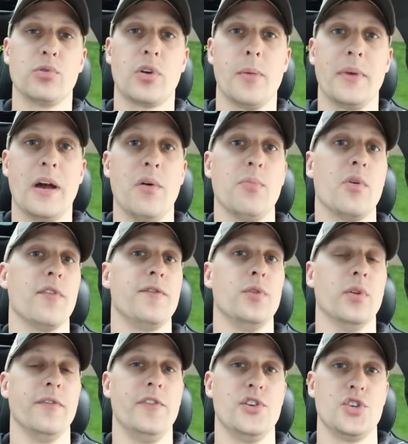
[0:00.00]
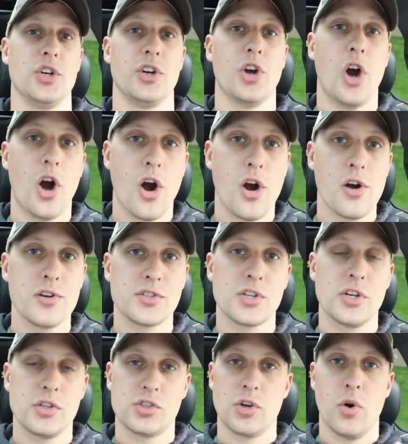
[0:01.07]
were coming out with more fuel efficient cars.
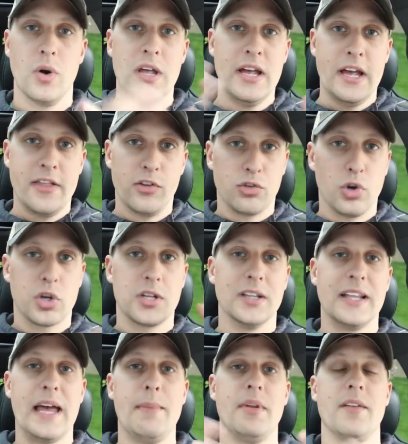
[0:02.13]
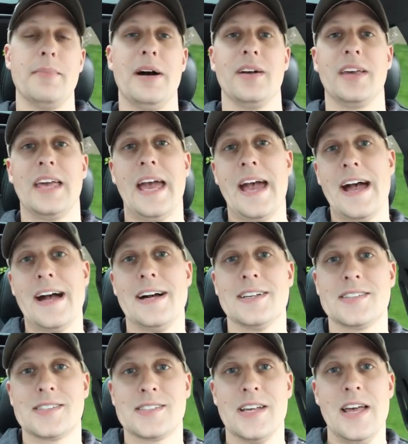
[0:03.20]
So this whole calamity about
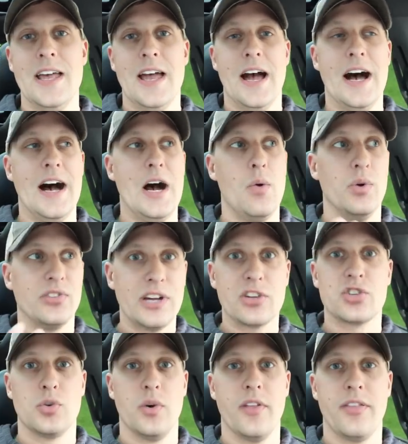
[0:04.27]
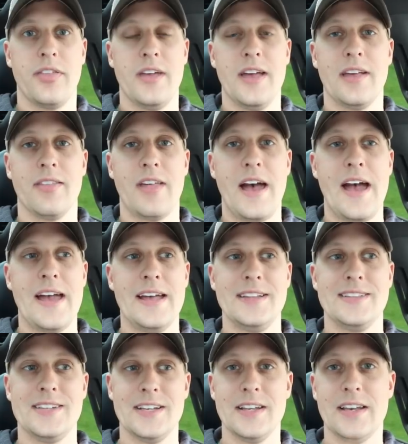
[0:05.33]
gas was actually a thing that
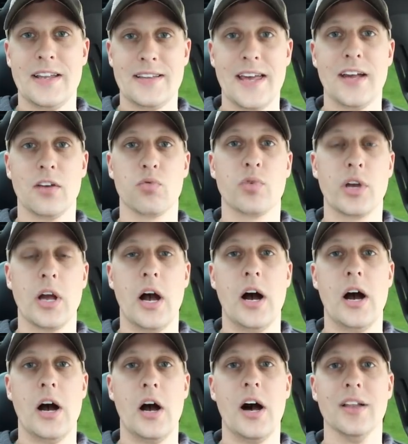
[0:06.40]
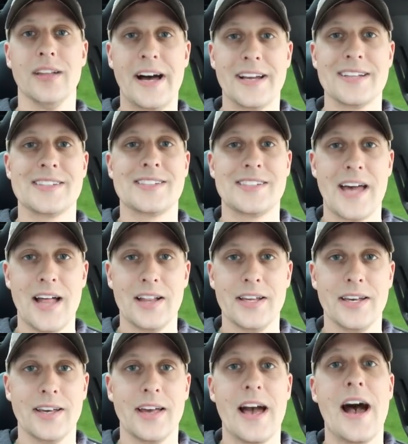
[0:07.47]
it didn't take a lot of
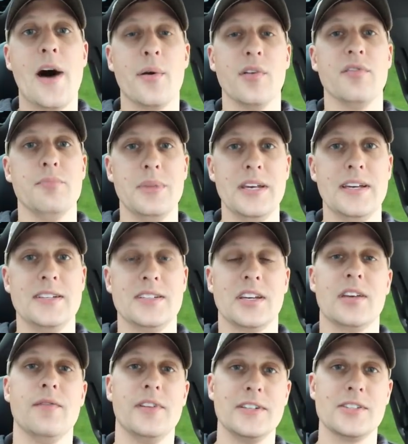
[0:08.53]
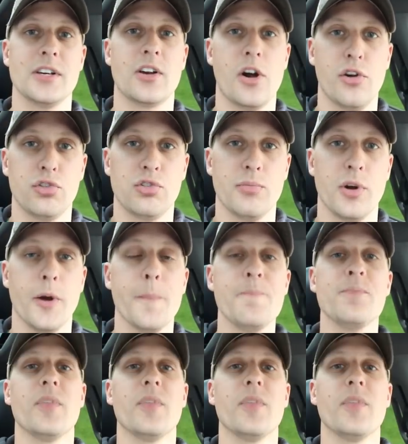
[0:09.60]
selling out of me to convince the customer